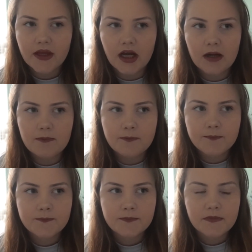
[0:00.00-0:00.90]
I
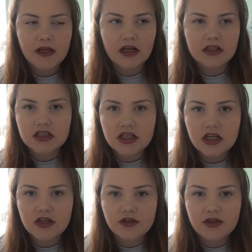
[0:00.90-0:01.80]
don't
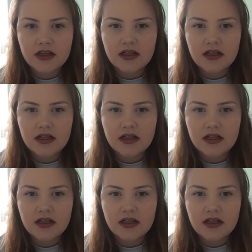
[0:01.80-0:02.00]
know.